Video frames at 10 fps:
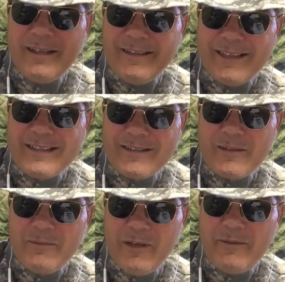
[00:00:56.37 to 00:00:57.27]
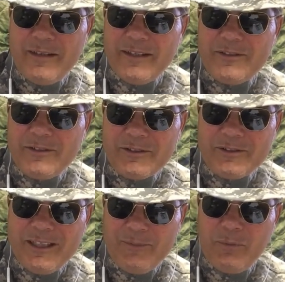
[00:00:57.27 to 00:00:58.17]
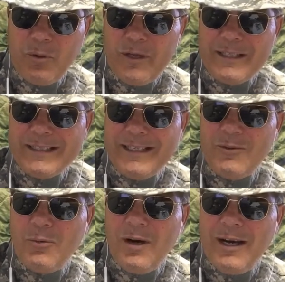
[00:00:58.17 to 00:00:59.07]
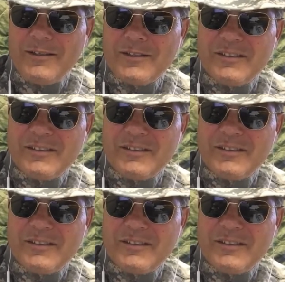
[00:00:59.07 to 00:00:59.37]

This is the movie that your employees need to watch.